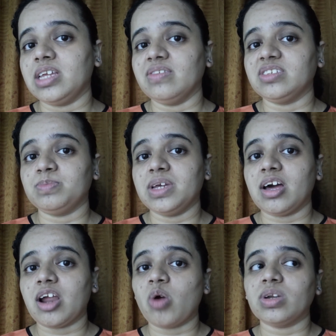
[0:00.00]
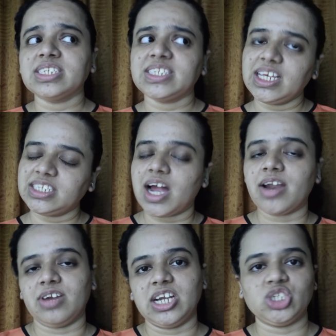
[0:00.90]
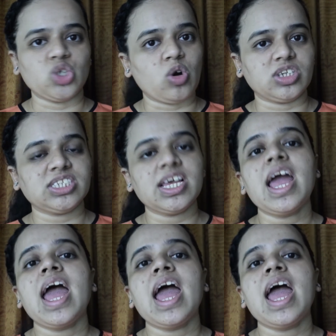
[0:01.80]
gives me around 600 shots